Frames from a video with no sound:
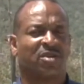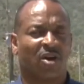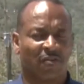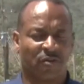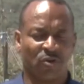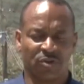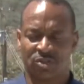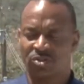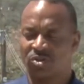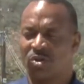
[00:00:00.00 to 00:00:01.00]
Of
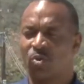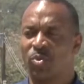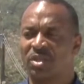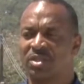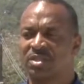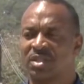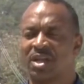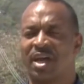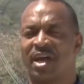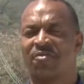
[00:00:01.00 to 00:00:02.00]
course, you know, we
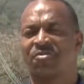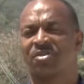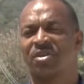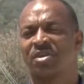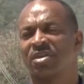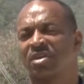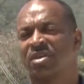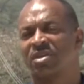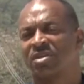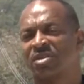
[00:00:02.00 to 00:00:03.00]
still have the,
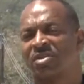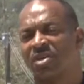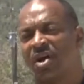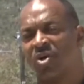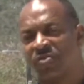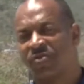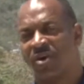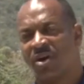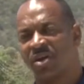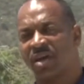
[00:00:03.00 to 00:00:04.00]
the
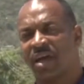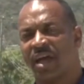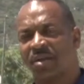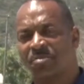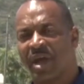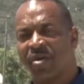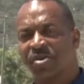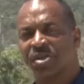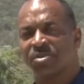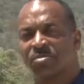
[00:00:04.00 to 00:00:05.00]
outfall at Paraquita